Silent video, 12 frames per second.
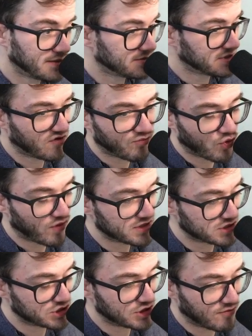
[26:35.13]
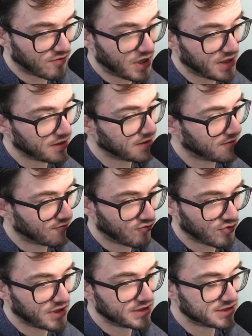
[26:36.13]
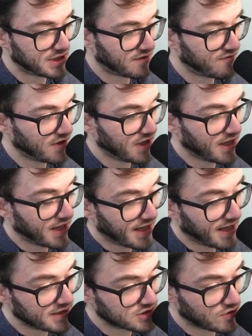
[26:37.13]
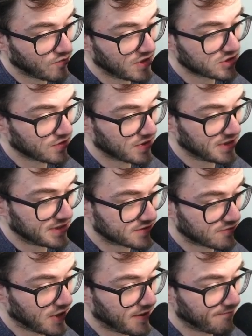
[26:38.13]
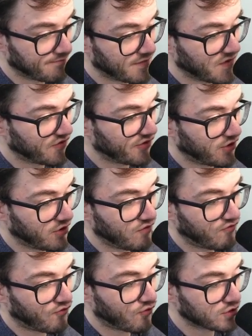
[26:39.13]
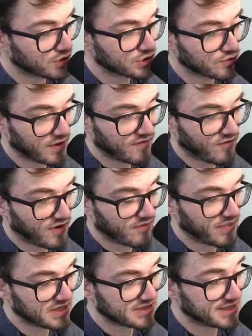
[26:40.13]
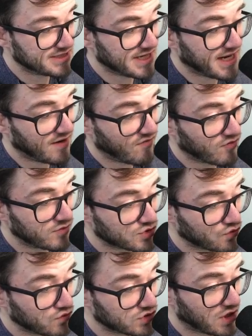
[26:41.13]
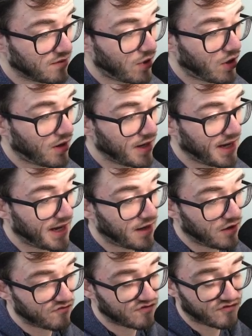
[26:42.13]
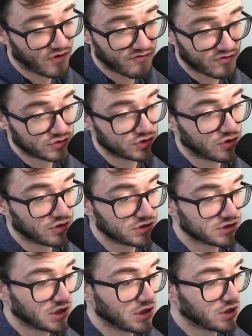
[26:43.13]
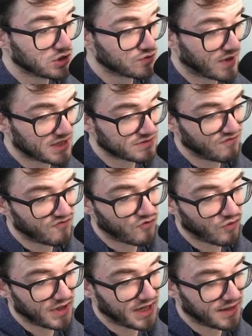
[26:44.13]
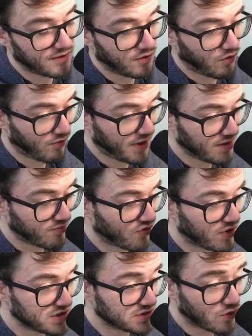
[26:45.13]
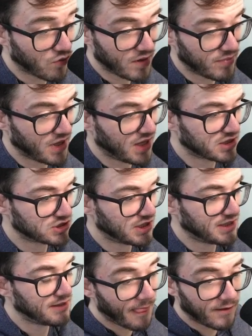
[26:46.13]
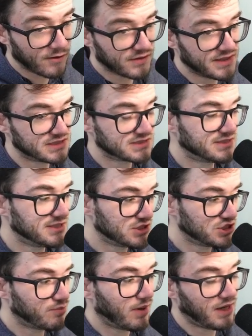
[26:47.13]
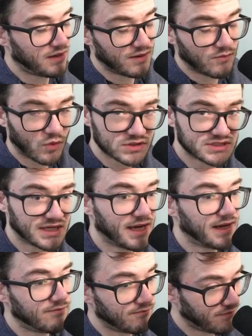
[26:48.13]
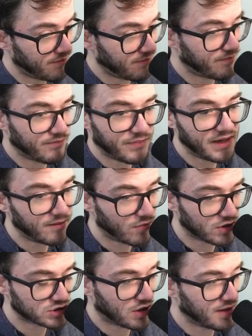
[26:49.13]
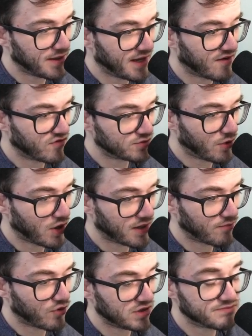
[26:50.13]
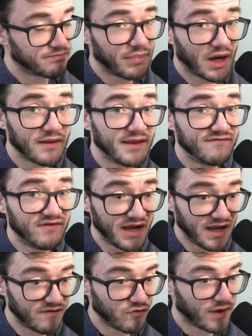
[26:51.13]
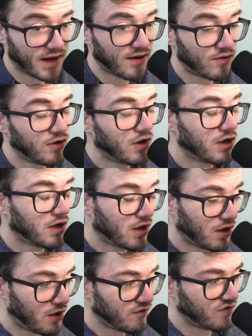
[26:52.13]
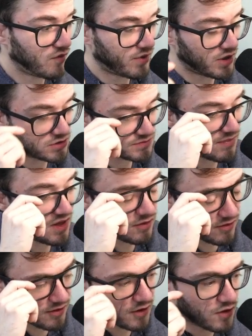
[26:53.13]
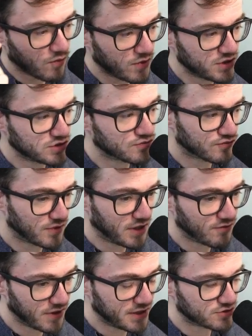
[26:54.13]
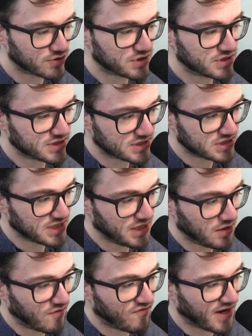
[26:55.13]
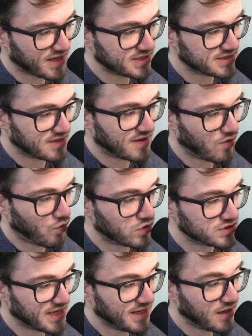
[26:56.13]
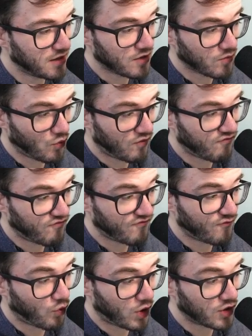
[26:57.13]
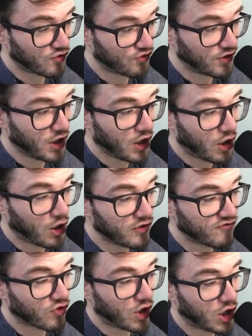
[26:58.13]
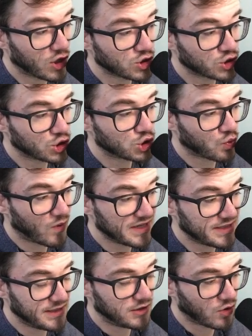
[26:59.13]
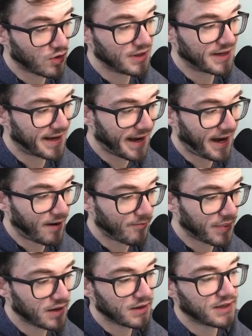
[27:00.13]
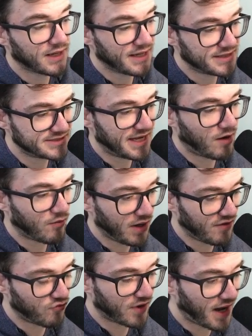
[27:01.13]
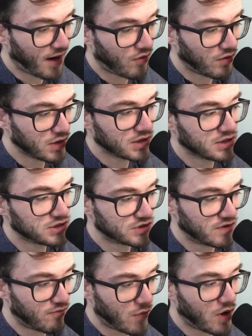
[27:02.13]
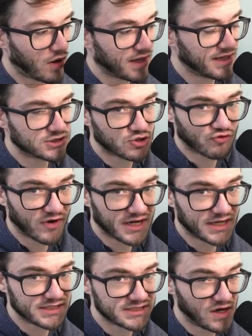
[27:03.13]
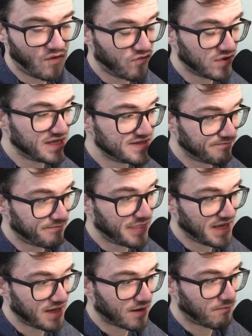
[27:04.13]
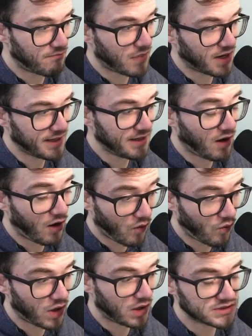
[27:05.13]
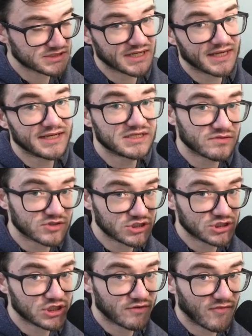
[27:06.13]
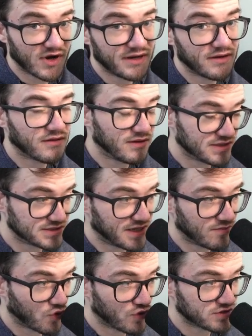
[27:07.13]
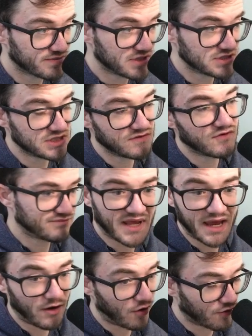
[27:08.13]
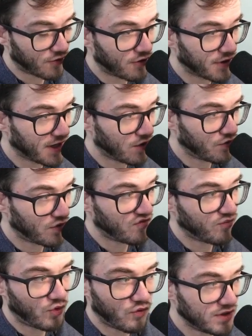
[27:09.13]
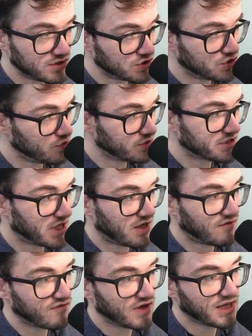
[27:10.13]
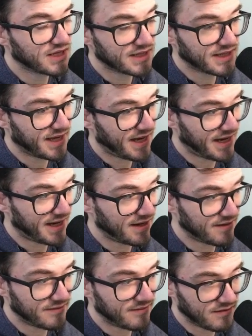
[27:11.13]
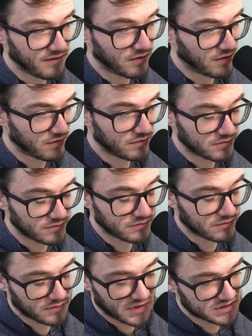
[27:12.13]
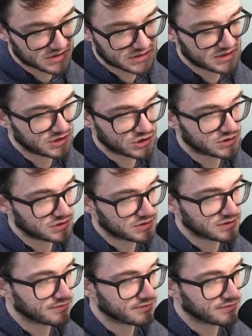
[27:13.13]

Tough pull race in Chilling Rain. Really tough. So let's look at this, right? So 425 in a PSA 10 from its all-time high at over $500. So it has been falling in the graded price quite a bit actually. Look at this. TCG Player, once again, being much higher than the average market price. But they've leveled out over the past month, which is really, really interesting to see. The fact is that there was a, what, over $120 gap is now leveled out. So the market is correcting itself with these big money alt arts. Especially in Chilling Rain, things are getting more expensive, getting harder and harder to get hold of. Pull rates are super tough, and you know, it's just